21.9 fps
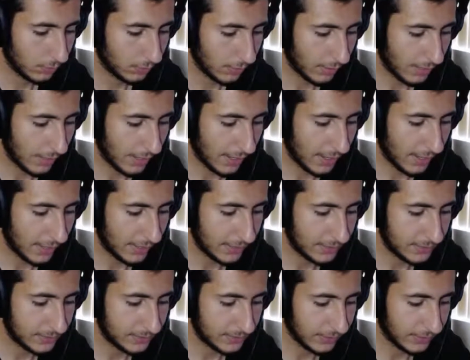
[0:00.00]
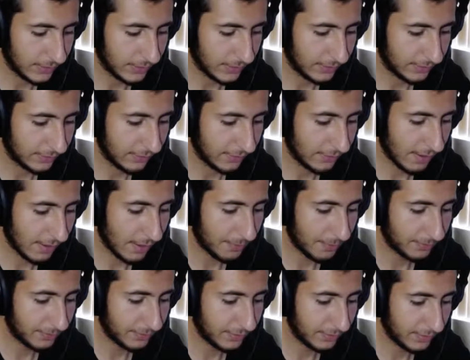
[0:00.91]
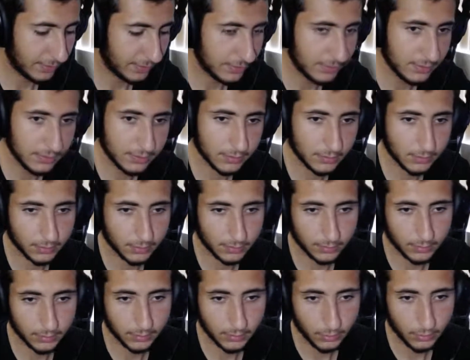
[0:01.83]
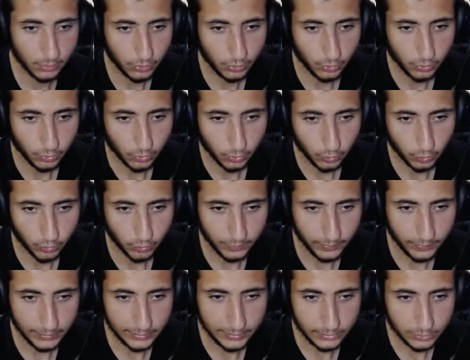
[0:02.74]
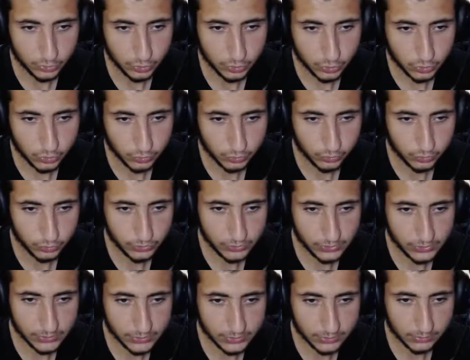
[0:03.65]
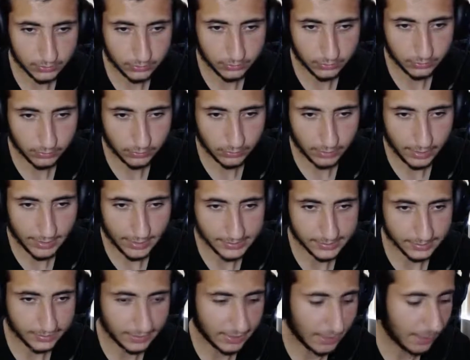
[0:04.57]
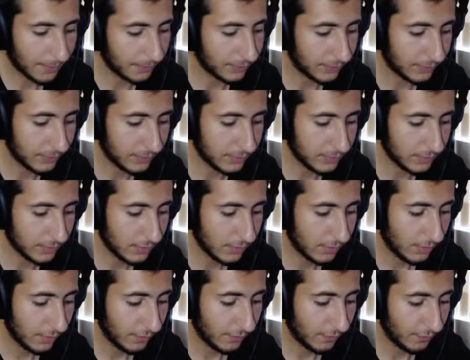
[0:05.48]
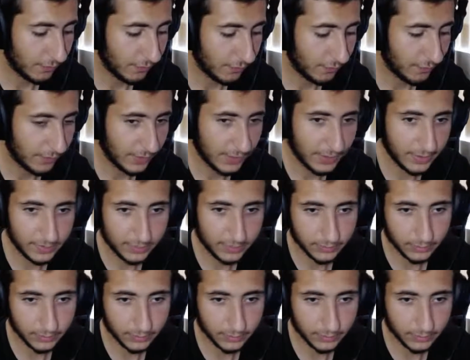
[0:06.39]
as a captain? Who will you choose as a captain when